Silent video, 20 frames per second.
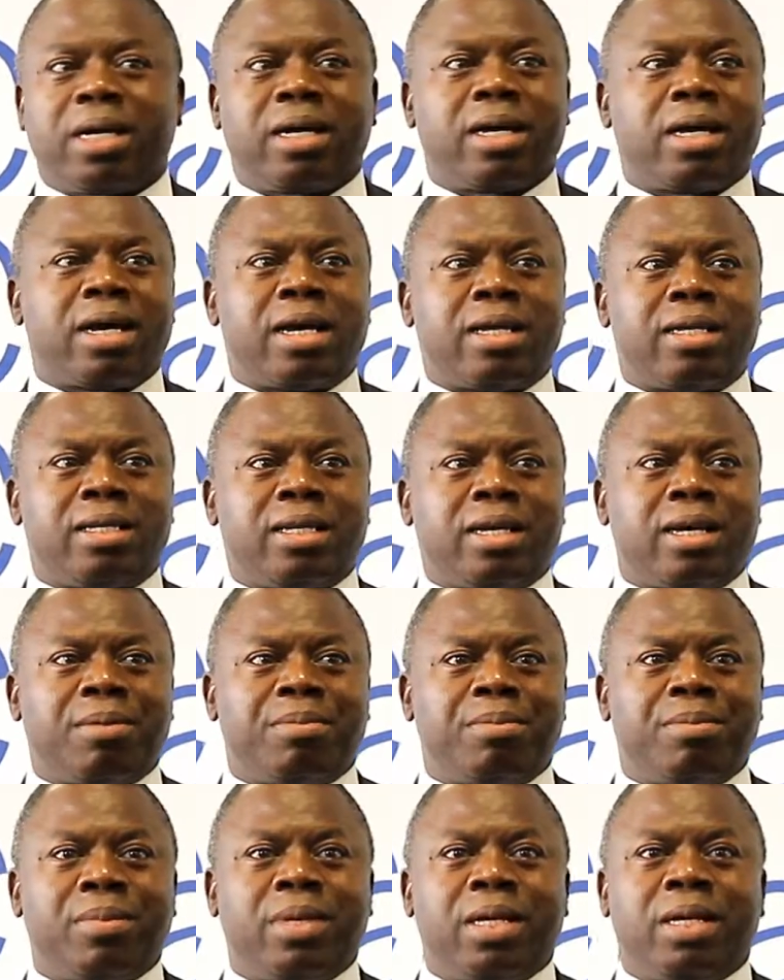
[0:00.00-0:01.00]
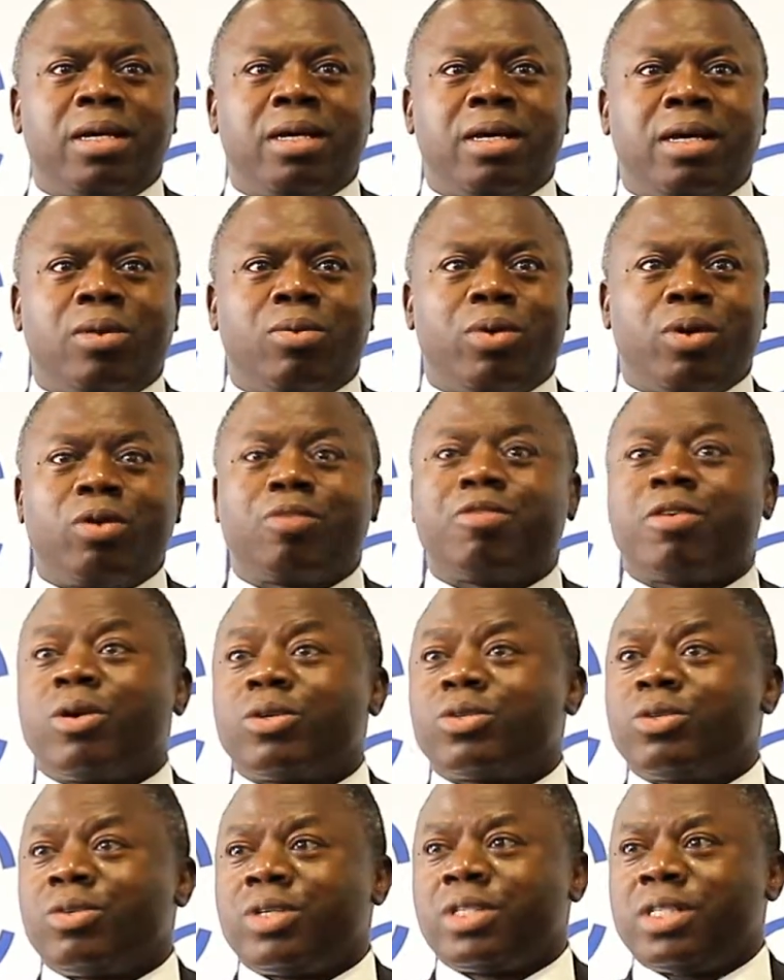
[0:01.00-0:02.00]
and we look
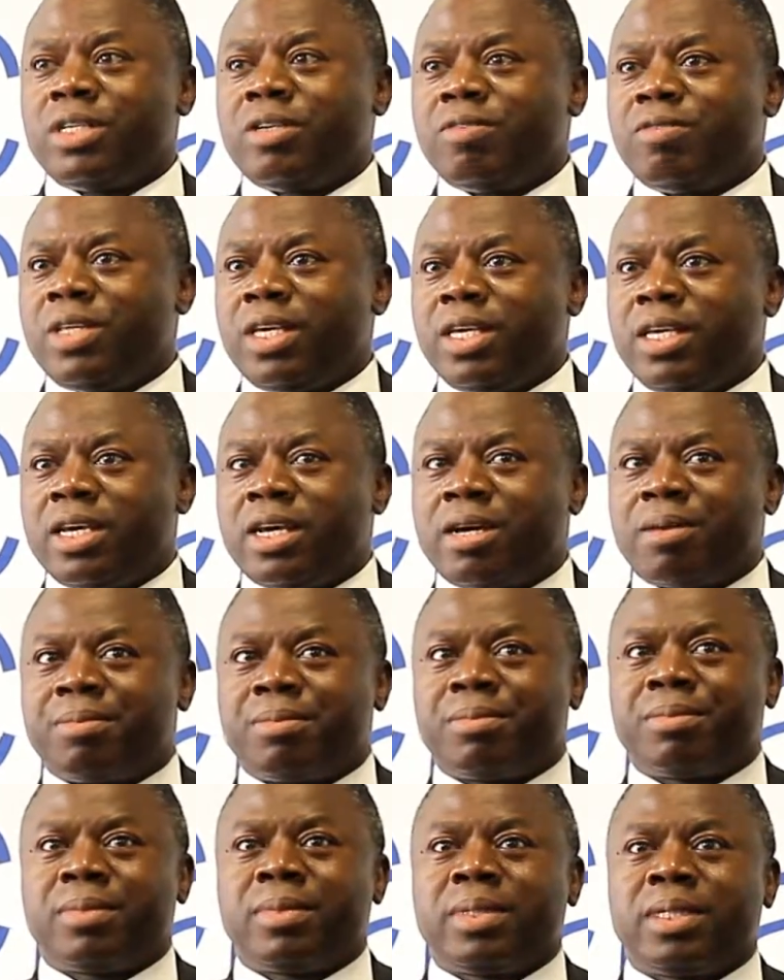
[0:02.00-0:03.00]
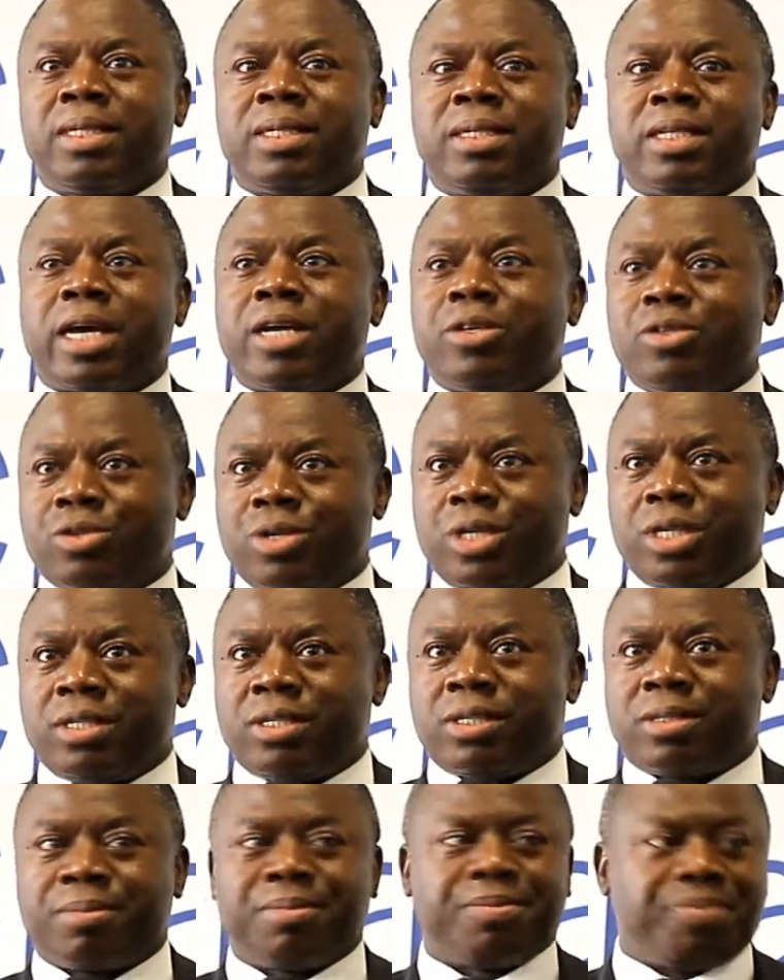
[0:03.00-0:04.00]
forward to receiving the
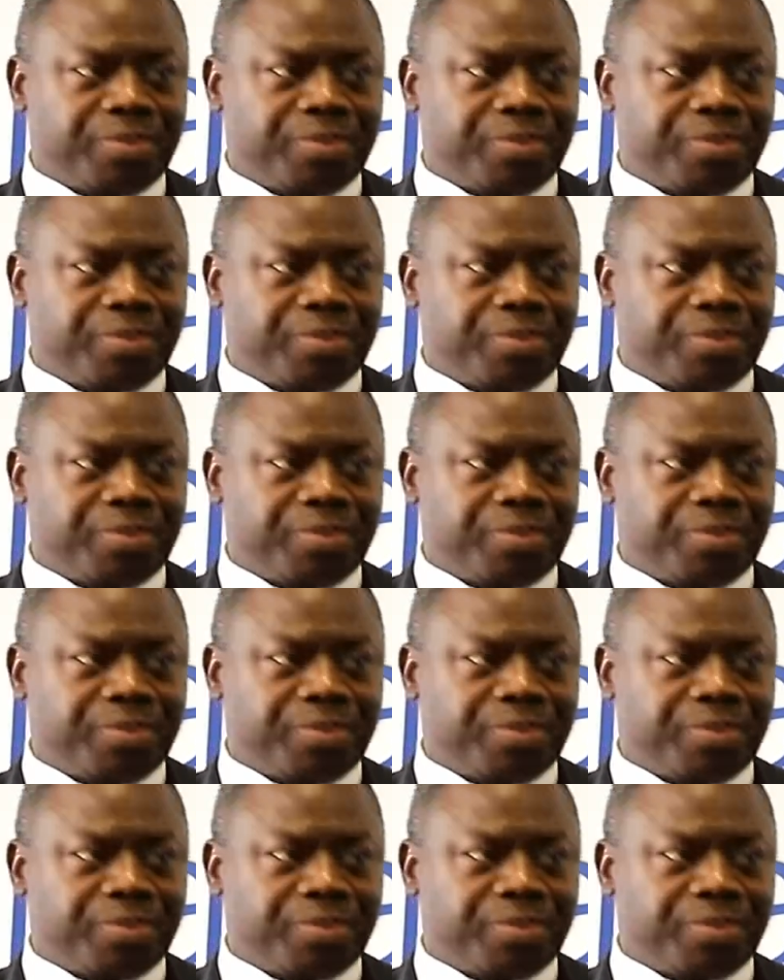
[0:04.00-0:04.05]
entries.